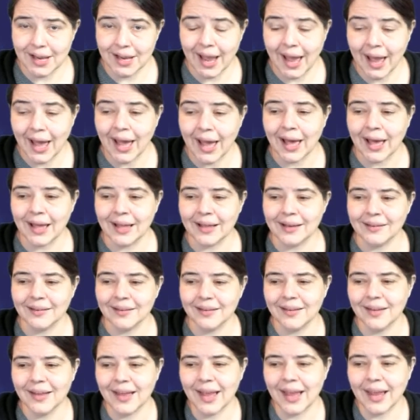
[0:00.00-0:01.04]
had
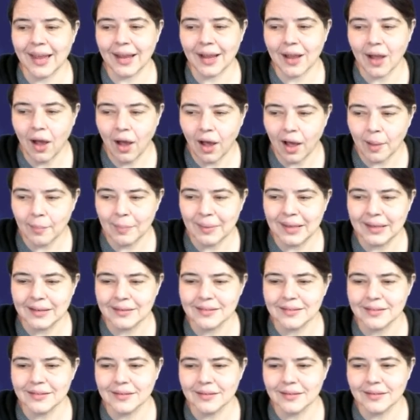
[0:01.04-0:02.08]
a comet